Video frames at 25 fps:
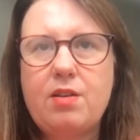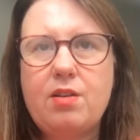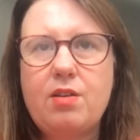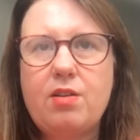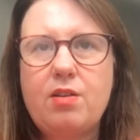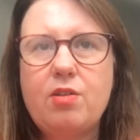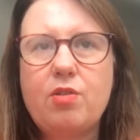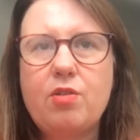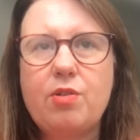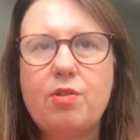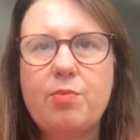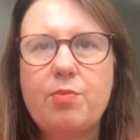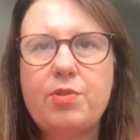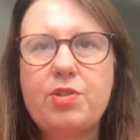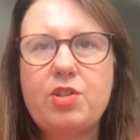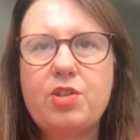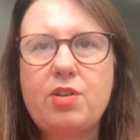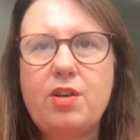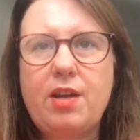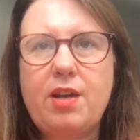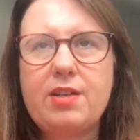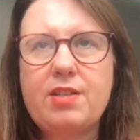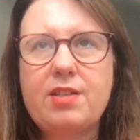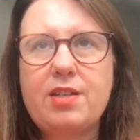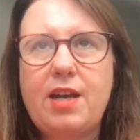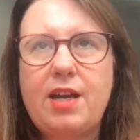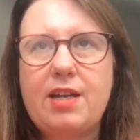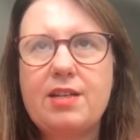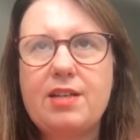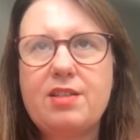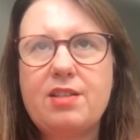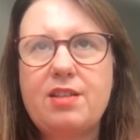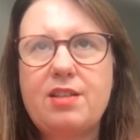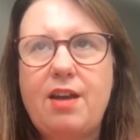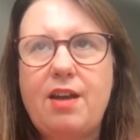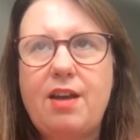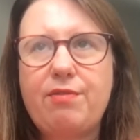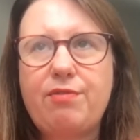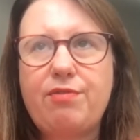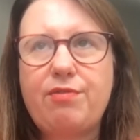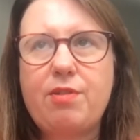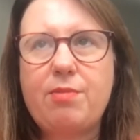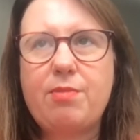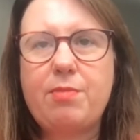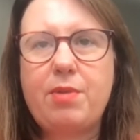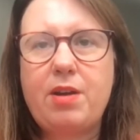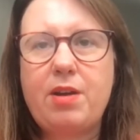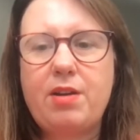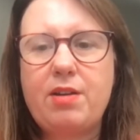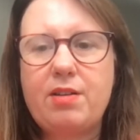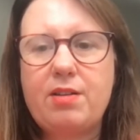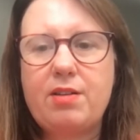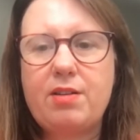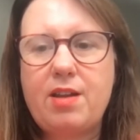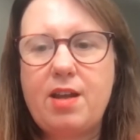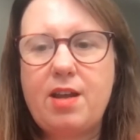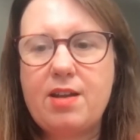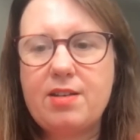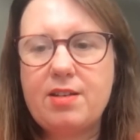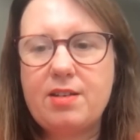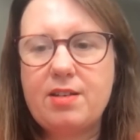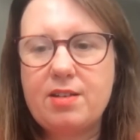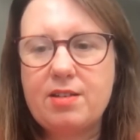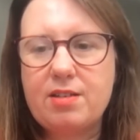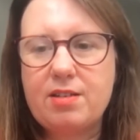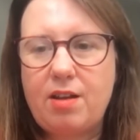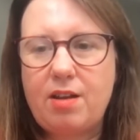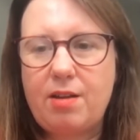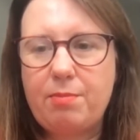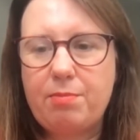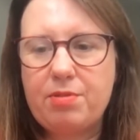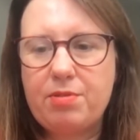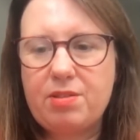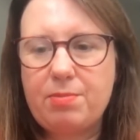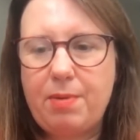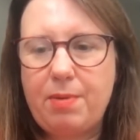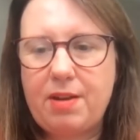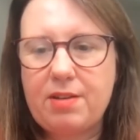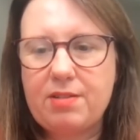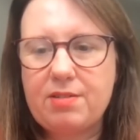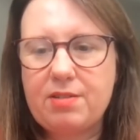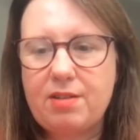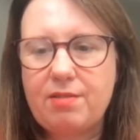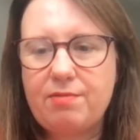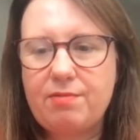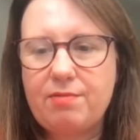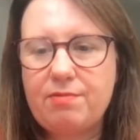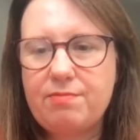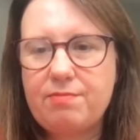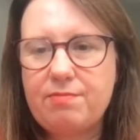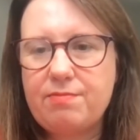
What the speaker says: Laura, would you like to add to that from a learning design perspective?